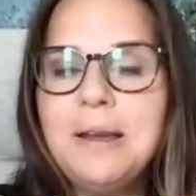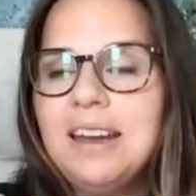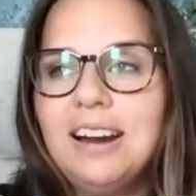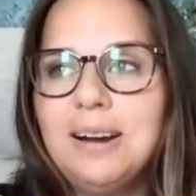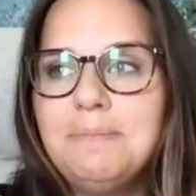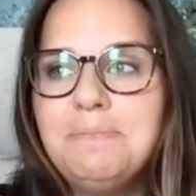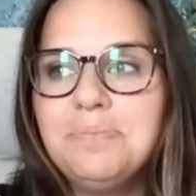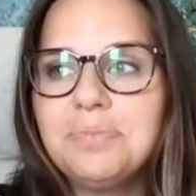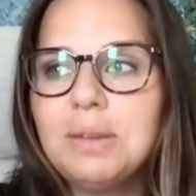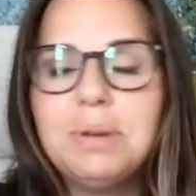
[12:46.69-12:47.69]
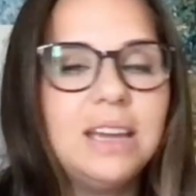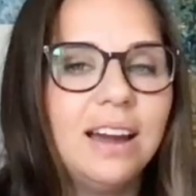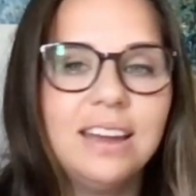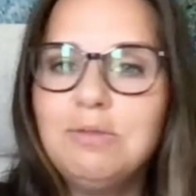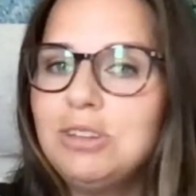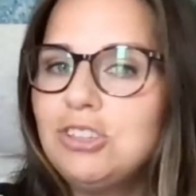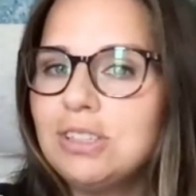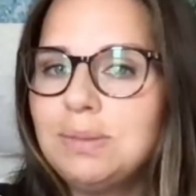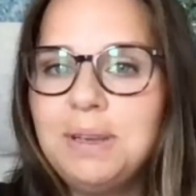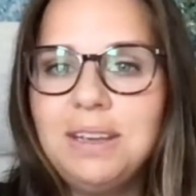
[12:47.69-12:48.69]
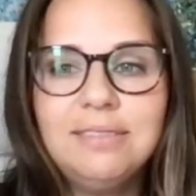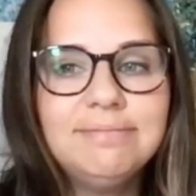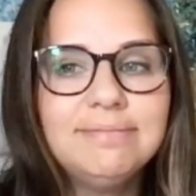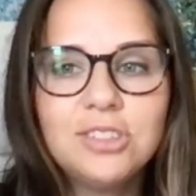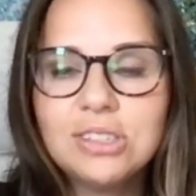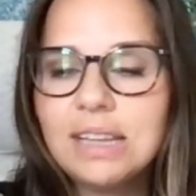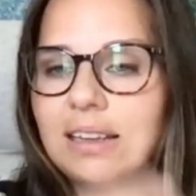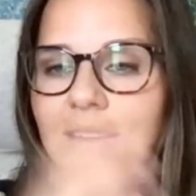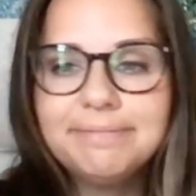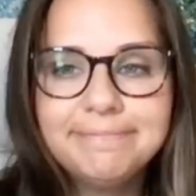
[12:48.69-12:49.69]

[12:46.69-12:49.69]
But yeah, it would just be just like